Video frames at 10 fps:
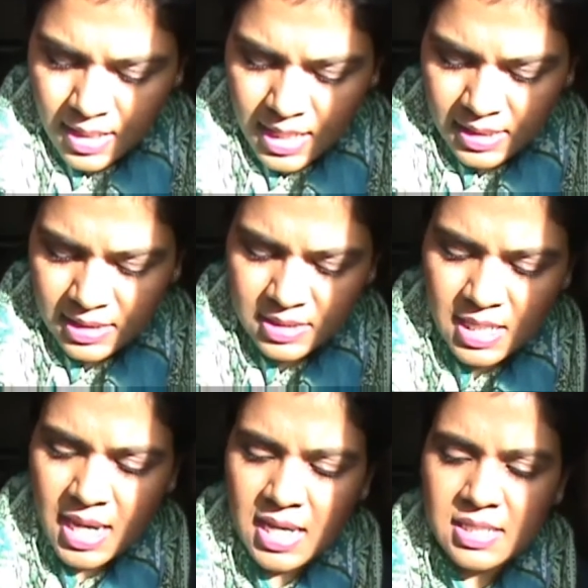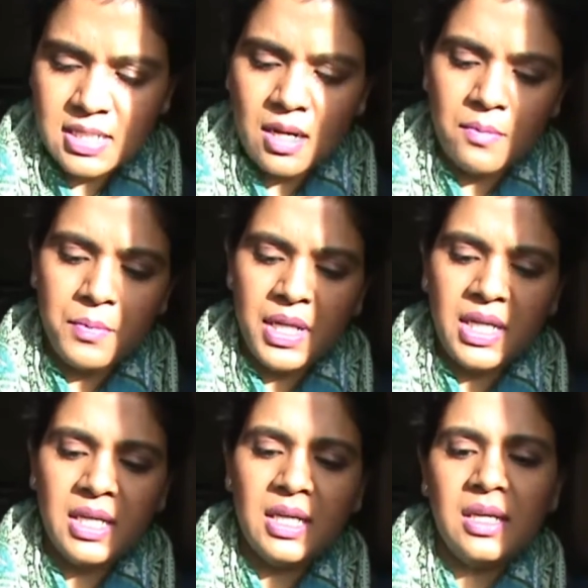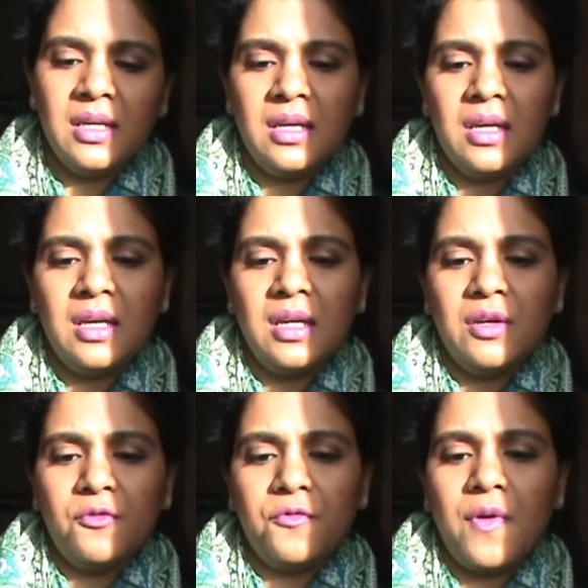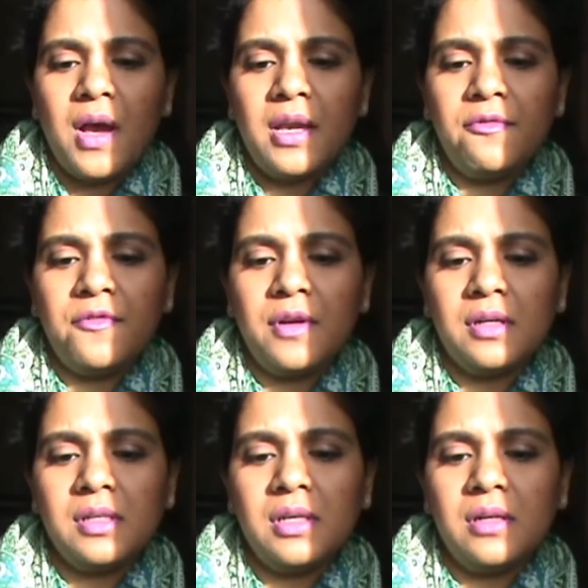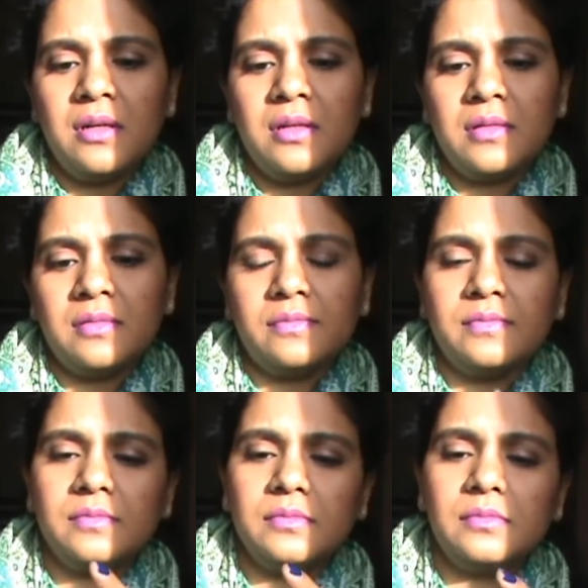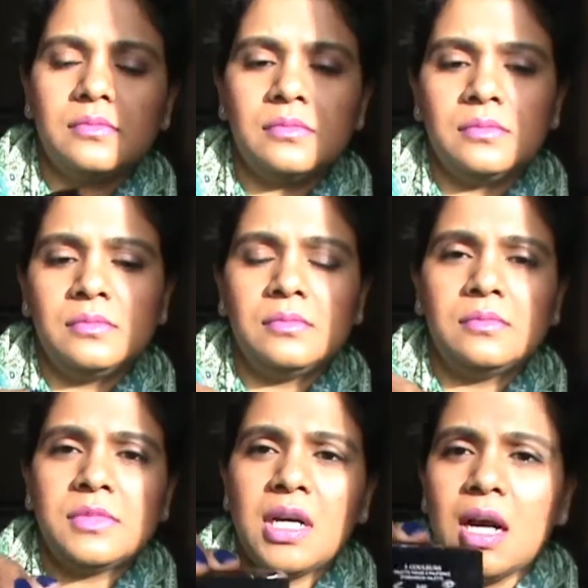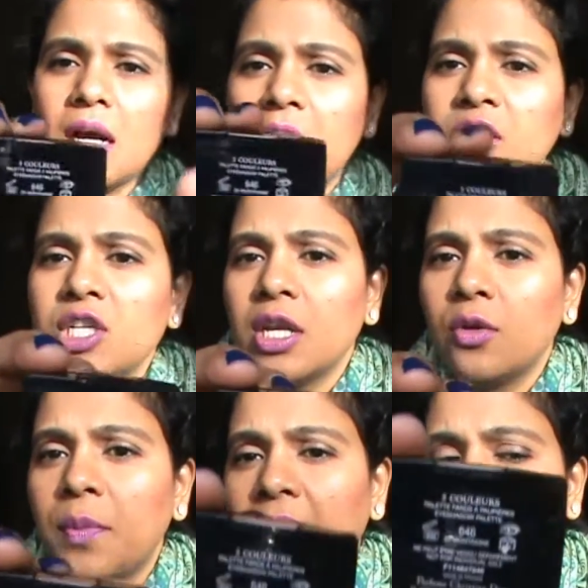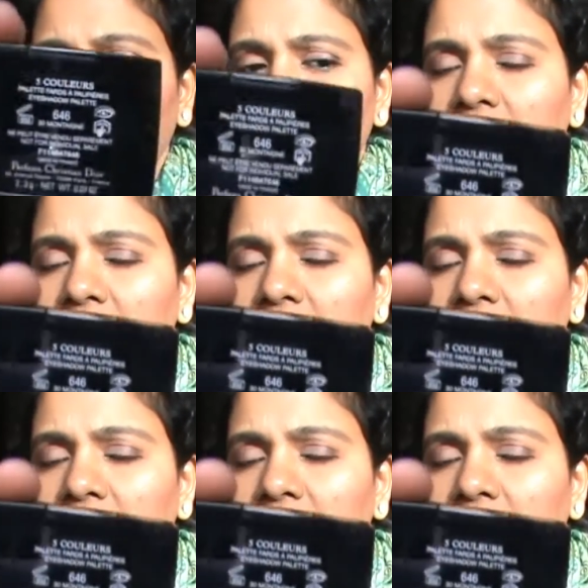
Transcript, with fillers: and this has a mini five color um, eyeshadow palette